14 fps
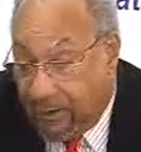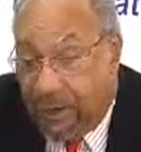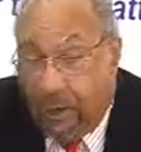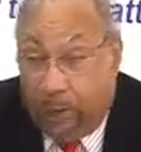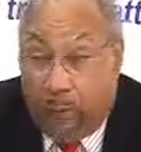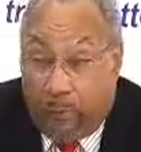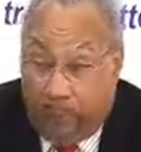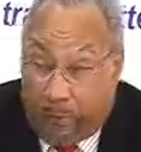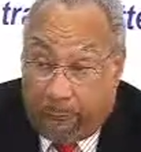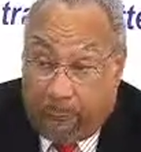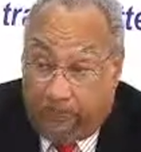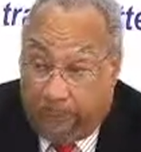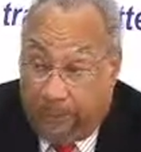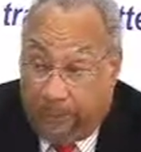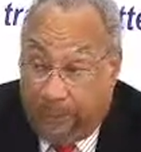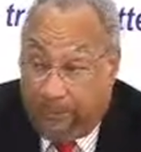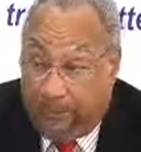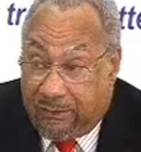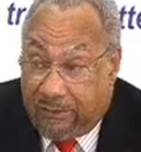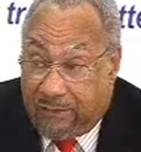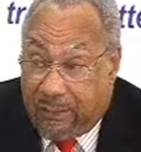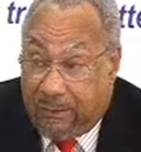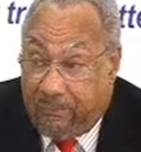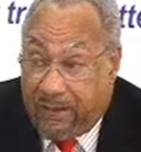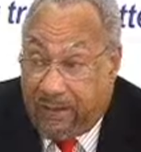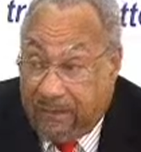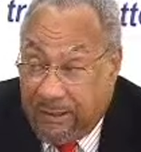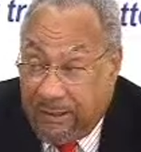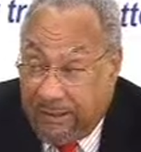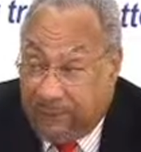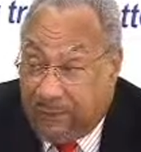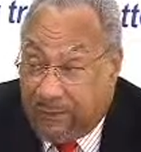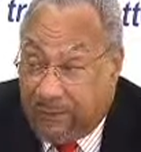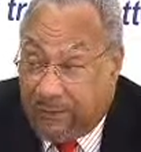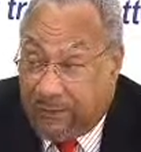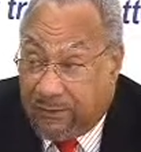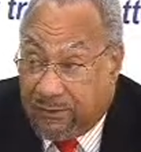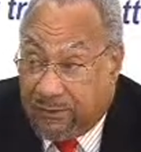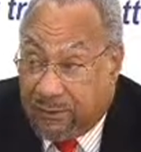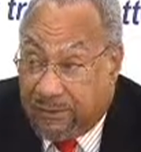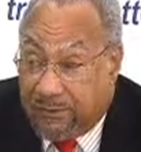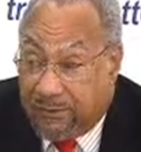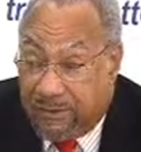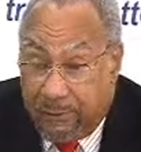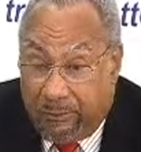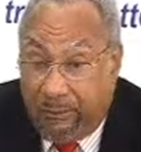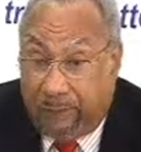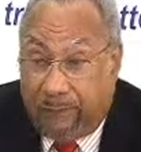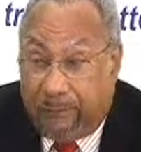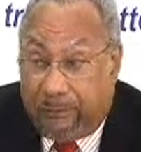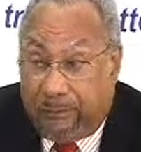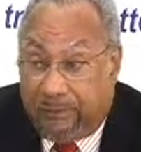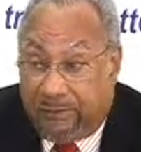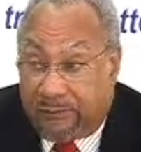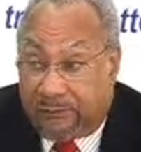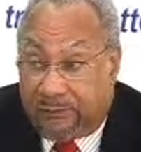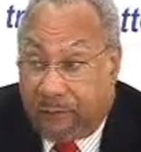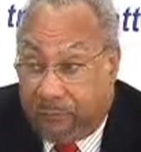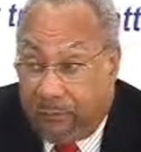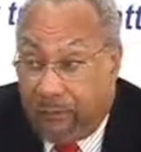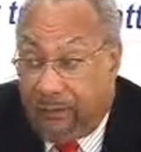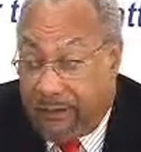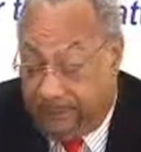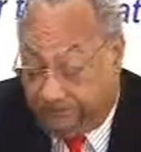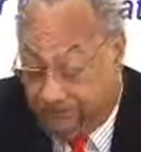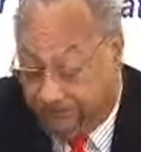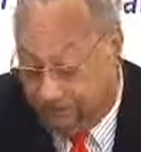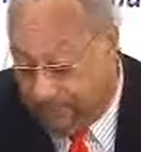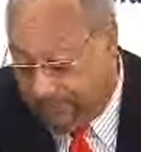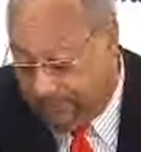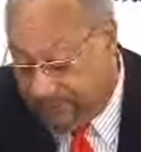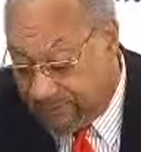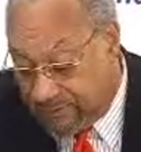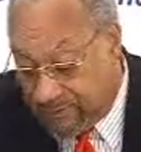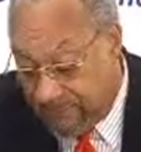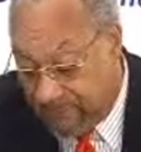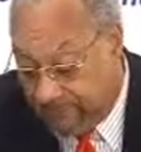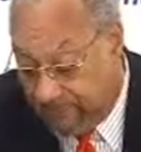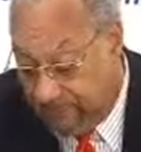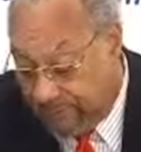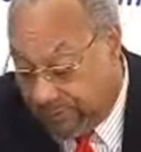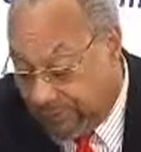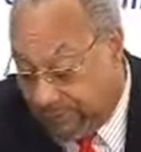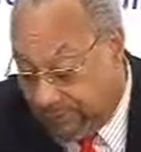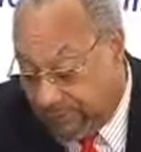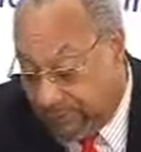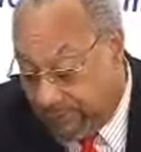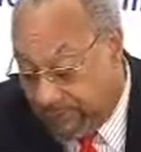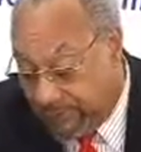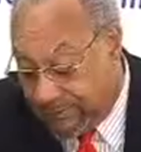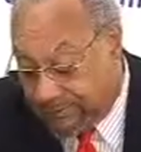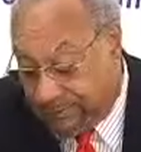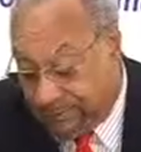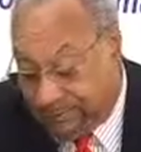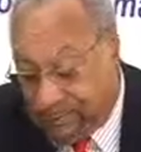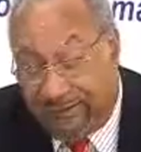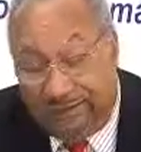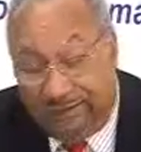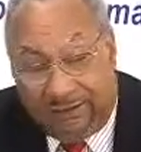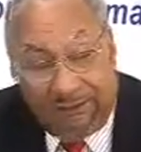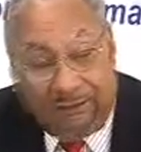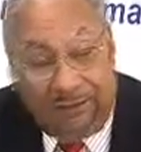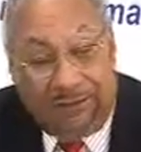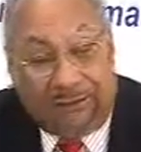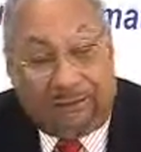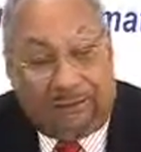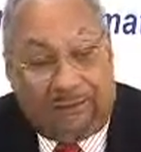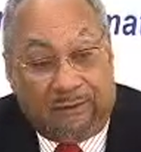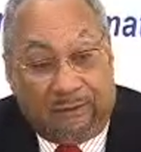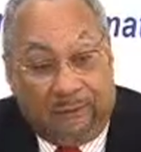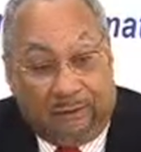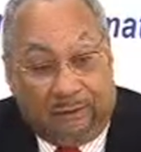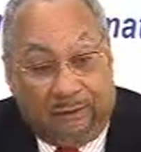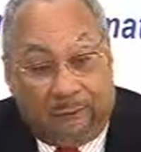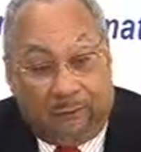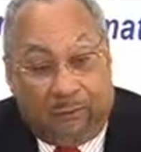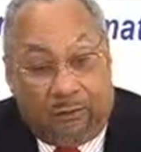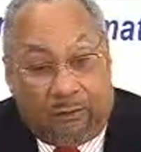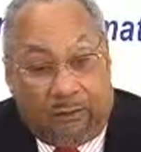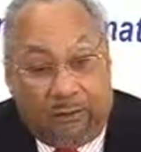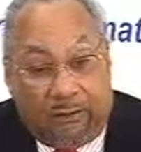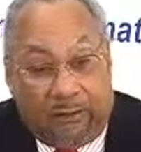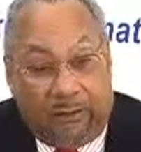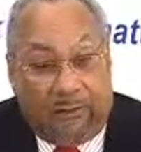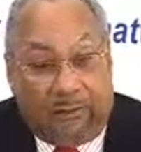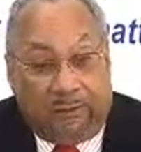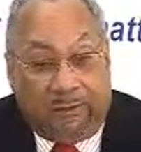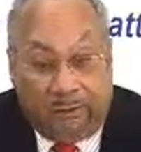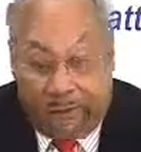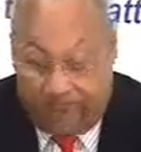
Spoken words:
And where appropriate, they may even table papers, formulate papers, position papers that articulate more clearly